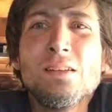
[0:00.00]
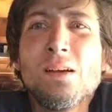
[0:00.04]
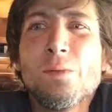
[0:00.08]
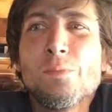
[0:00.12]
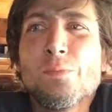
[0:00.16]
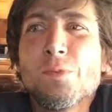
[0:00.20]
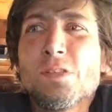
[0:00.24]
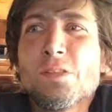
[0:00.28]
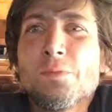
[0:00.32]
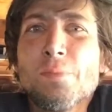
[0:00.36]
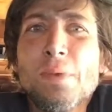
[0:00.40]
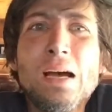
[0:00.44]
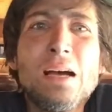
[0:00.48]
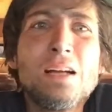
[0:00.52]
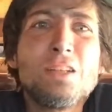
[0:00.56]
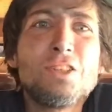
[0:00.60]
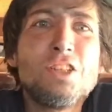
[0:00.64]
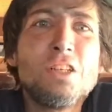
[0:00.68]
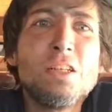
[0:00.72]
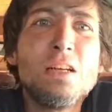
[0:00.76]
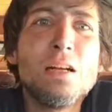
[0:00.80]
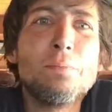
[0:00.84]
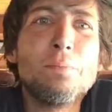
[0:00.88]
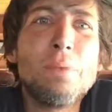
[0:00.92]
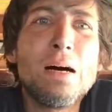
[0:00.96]
numbers
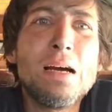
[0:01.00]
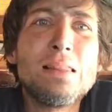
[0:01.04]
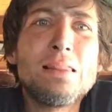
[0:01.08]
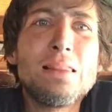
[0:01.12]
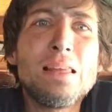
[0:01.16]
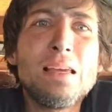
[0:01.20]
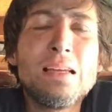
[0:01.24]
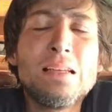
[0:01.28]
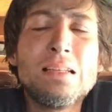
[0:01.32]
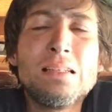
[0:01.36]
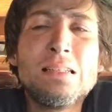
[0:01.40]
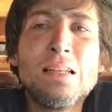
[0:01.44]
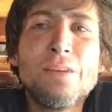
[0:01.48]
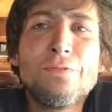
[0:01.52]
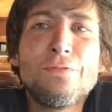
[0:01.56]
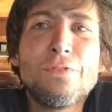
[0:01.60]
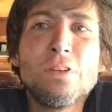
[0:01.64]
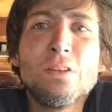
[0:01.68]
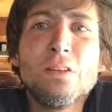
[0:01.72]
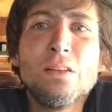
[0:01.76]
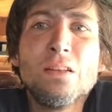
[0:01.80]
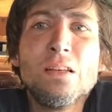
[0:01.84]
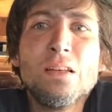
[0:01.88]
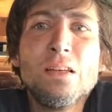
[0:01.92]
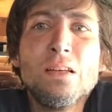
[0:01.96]
matching, I might think
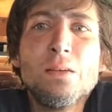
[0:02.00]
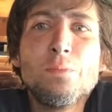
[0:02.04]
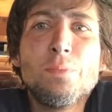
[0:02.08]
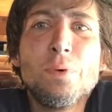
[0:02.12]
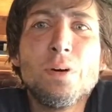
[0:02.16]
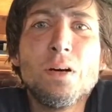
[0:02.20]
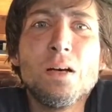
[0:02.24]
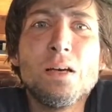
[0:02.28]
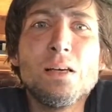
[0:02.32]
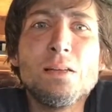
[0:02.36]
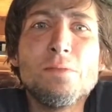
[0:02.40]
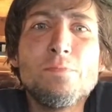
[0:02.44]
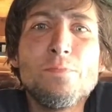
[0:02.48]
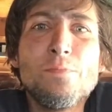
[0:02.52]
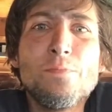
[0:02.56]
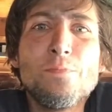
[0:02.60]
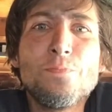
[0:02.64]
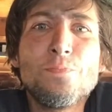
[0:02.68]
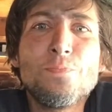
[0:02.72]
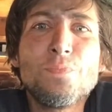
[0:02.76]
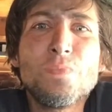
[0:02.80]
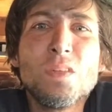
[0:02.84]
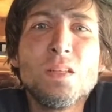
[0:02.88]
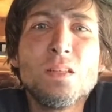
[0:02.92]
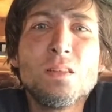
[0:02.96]
differently, but
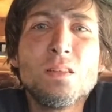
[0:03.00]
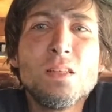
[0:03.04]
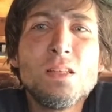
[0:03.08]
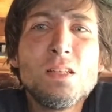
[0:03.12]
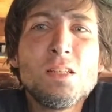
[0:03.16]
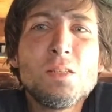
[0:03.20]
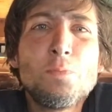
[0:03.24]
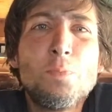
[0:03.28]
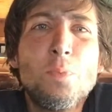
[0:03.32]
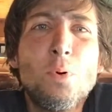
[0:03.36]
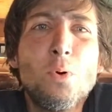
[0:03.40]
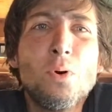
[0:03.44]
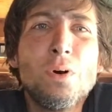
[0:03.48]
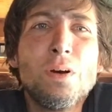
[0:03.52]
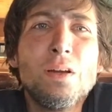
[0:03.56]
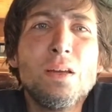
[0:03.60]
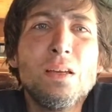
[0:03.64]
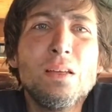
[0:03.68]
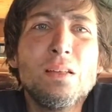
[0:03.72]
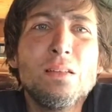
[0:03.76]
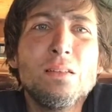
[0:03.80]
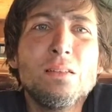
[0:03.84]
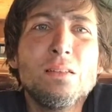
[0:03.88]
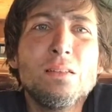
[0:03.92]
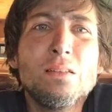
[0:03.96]
at this
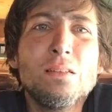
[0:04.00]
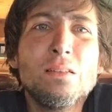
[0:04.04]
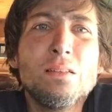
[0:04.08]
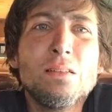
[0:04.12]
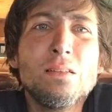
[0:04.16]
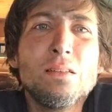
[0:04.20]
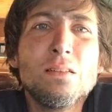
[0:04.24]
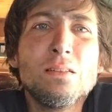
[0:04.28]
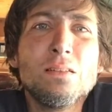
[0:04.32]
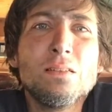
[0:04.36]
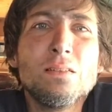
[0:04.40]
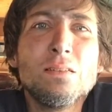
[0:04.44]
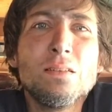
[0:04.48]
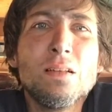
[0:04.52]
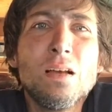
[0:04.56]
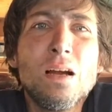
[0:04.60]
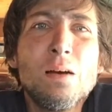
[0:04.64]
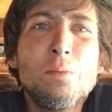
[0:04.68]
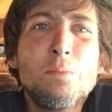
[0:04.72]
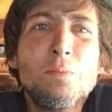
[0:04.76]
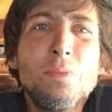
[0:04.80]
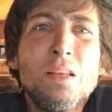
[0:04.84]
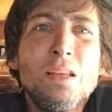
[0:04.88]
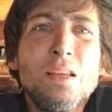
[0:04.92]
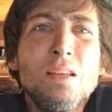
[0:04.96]
point,
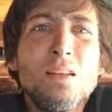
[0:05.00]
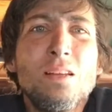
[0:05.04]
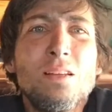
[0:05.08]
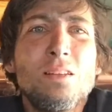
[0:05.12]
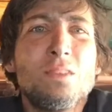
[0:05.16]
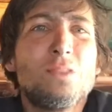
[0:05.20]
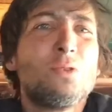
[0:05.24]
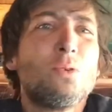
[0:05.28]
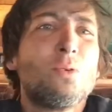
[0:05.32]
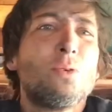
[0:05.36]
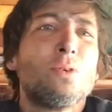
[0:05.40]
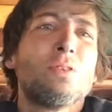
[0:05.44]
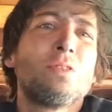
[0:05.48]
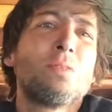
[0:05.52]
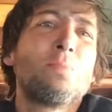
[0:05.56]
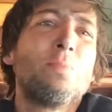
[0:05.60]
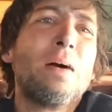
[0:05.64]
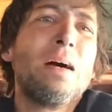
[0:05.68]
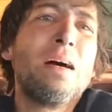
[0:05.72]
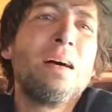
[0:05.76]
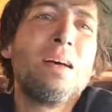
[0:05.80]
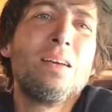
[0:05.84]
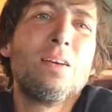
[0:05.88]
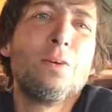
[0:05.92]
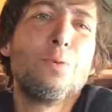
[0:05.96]
I'm leaning towards
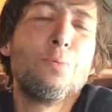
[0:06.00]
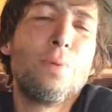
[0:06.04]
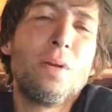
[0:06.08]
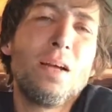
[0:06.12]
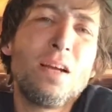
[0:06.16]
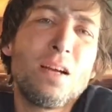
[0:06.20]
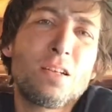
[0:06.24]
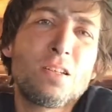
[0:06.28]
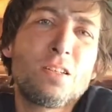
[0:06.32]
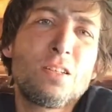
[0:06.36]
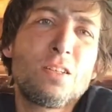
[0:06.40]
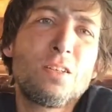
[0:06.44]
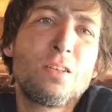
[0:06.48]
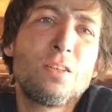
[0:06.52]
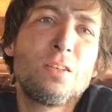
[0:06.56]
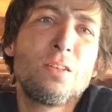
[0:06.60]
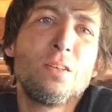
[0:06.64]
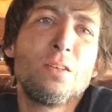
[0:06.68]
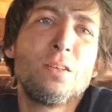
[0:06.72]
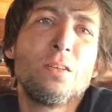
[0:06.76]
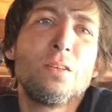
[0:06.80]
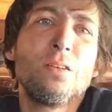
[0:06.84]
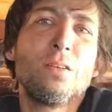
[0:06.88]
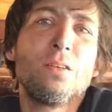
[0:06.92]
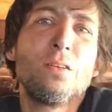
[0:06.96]
buying a wrecked
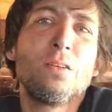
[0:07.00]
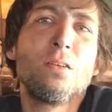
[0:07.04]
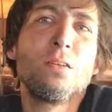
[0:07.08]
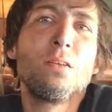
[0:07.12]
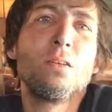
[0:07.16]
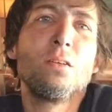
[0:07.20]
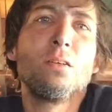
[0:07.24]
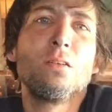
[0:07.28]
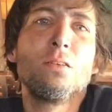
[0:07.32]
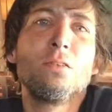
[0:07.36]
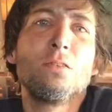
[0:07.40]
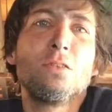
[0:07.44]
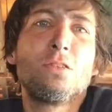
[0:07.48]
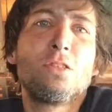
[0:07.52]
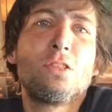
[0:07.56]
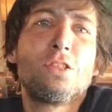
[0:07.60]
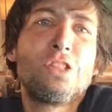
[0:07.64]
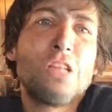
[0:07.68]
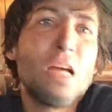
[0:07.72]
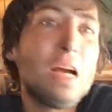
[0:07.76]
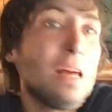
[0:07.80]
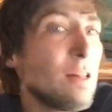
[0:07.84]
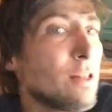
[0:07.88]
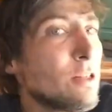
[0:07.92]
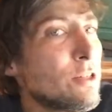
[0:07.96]

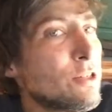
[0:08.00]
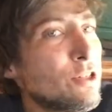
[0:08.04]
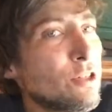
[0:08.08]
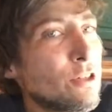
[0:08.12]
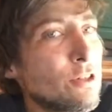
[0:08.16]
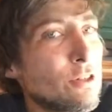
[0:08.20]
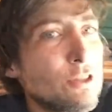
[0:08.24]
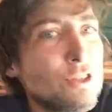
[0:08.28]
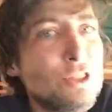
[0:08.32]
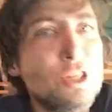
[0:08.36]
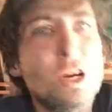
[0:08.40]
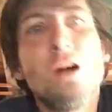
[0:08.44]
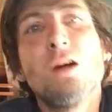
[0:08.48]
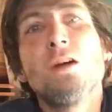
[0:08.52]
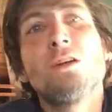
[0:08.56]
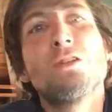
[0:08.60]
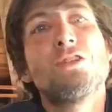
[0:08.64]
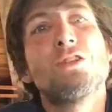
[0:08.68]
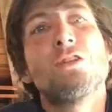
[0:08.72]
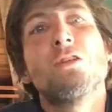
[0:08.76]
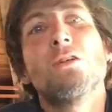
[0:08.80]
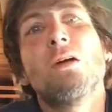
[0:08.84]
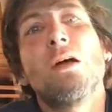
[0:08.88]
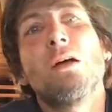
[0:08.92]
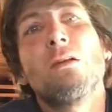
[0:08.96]
Challenger,
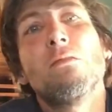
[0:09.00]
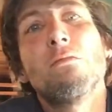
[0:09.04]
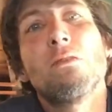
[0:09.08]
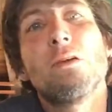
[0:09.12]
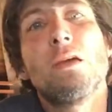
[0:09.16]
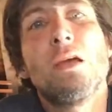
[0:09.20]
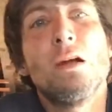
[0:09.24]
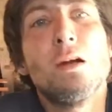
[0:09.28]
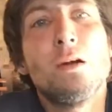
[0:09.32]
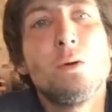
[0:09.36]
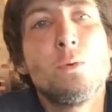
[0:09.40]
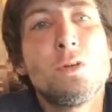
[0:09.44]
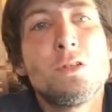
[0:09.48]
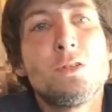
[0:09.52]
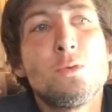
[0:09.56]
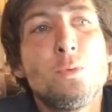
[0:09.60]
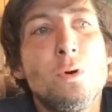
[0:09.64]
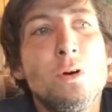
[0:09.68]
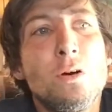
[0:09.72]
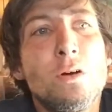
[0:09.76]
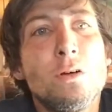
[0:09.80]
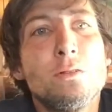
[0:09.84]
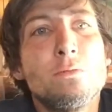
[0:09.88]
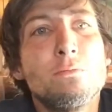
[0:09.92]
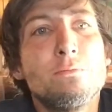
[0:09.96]
Charger, I don't care which
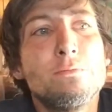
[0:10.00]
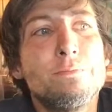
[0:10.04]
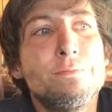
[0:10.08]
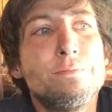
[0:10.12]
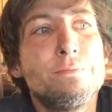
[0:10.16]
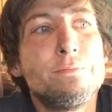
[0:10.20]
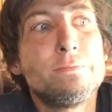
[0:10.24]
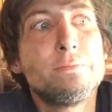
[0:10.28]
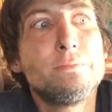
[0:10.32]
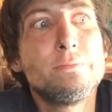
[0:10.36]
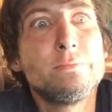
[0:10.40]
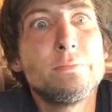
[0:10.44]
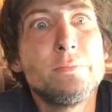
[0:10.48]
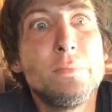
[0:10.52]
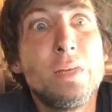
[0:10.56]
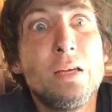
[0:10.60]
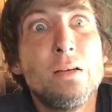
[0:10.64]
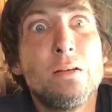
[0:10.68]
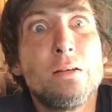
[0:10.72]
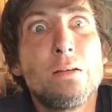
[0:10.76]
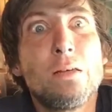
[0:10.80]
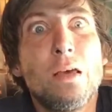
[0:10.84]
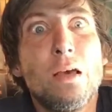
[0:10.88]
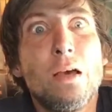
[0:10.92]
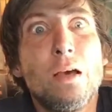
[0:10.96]
one.
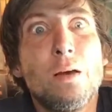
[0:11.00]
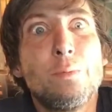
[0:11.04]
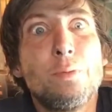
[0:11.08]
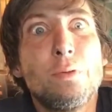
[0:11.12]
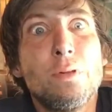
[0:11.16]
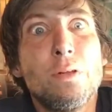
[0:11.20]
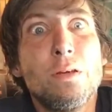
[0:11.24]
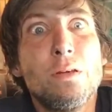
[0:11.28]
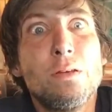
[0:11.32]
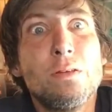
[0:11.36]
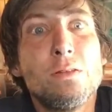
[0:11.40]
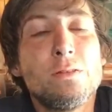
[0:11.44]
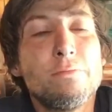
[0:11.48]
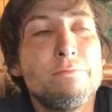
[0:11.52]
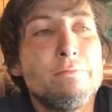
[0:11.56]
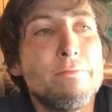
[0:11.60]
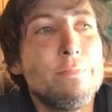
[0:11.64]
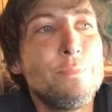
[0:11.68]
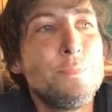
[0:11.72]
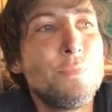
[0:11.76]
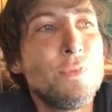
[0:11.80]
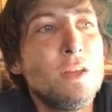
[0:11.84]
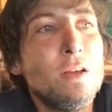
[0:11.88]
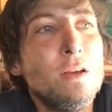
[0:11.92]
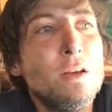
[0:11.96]
Hellcat, please.
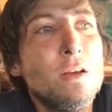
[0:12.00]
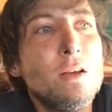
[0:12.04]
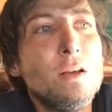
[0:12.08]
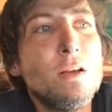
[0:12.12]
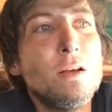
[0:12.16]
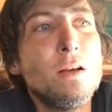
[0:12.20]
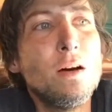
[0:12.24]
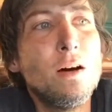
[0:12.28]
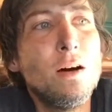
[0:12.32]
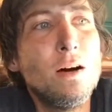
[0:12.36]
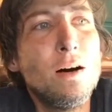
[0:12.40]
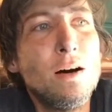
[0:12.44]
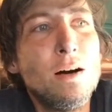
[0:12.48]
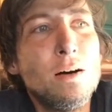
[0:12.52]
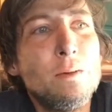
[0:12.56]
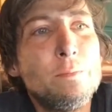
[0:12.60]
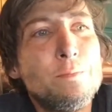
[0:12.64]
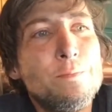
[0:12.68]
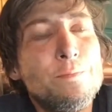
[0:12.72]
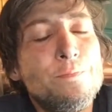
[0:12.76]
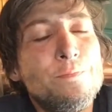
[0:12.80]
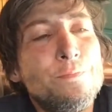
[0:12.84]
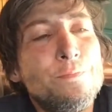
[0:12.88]
But